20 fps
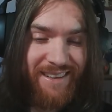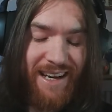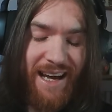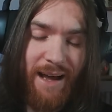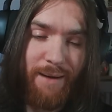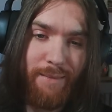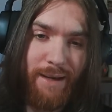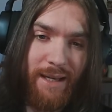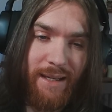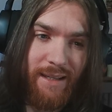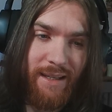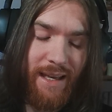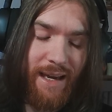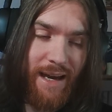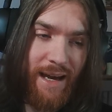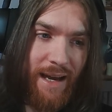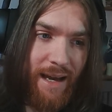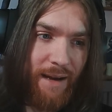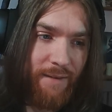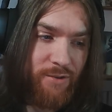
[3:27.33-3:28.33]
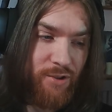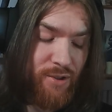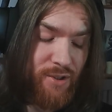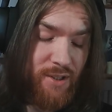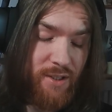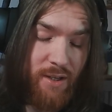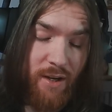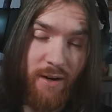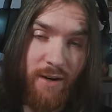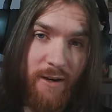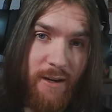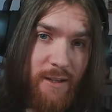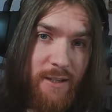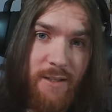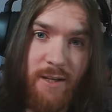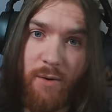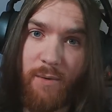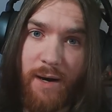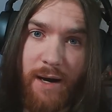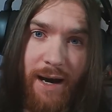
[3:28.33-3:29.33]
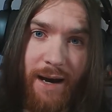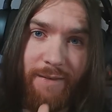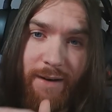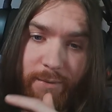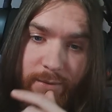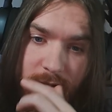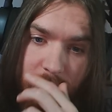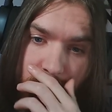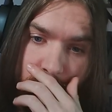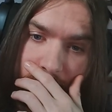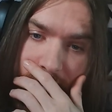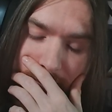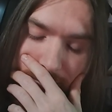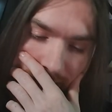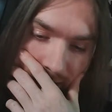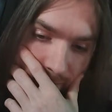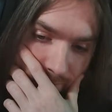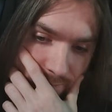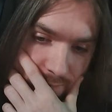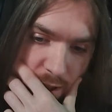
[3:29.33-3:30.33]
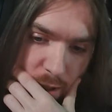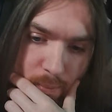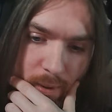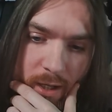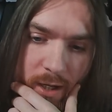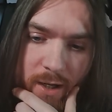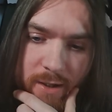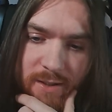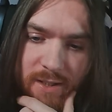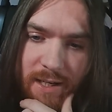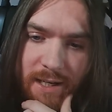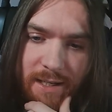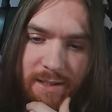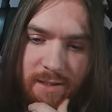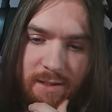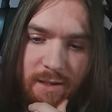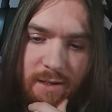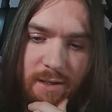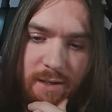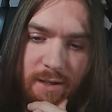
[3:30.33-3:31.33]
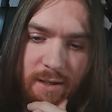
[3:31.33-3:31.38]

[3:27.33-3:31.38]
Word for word: I mean, yeah, I've just started. There's no way I have Amazon Prime yet. Shipping cost it is.